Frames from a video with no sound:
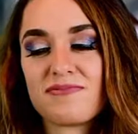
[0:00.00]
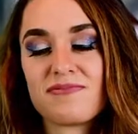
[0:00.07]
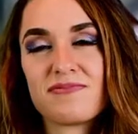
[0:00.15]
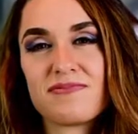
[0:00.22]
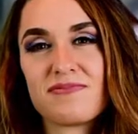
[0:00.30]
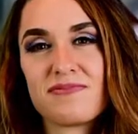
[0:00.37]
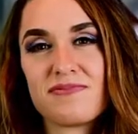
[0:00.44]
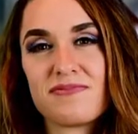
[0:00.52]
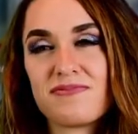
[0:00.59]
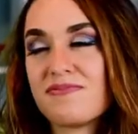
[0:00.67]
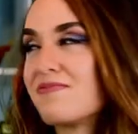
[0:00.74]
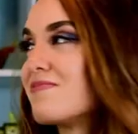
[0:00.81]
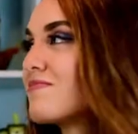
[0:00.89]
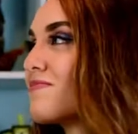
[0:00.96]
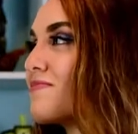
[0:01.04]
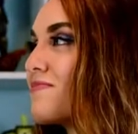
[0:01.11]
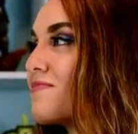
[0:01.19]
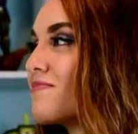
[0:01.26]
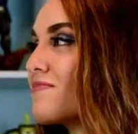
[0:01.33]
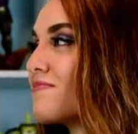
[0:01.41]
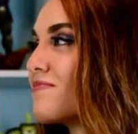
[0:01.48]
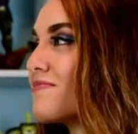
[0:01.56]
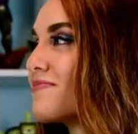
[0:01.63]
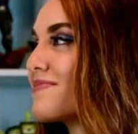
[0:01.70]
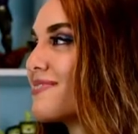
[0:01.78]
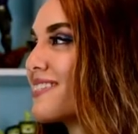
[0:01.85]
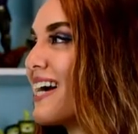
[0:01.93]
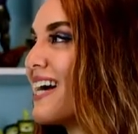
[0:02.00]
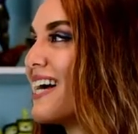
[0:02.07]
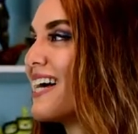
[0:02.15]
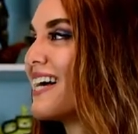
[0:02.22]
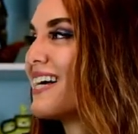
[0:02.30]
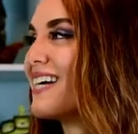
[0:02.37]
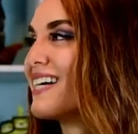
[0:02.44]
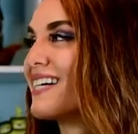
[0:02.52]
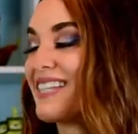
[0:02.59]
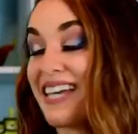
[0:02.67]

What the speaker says: (silent)